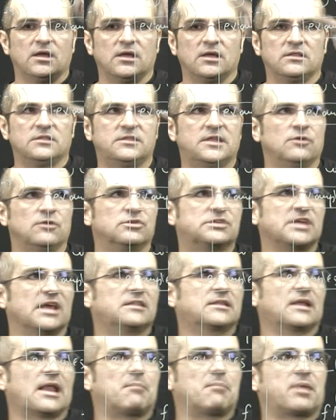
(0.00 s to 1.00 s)
then you take
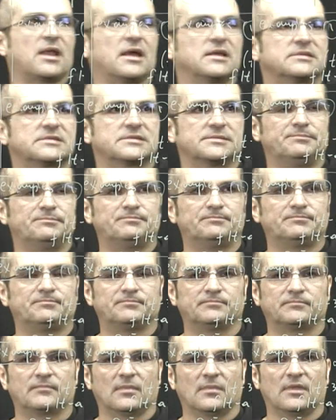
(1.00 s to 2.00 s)
the Laplace
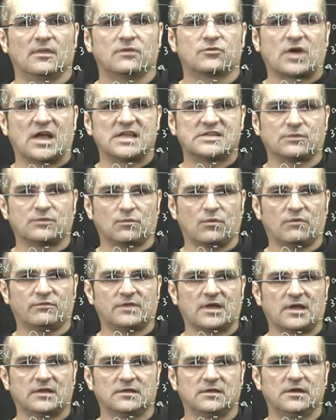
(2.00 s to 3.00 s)
transform of
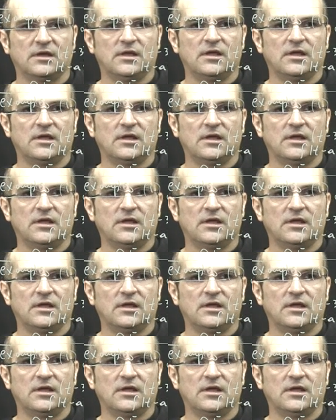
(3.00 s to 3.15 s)
that.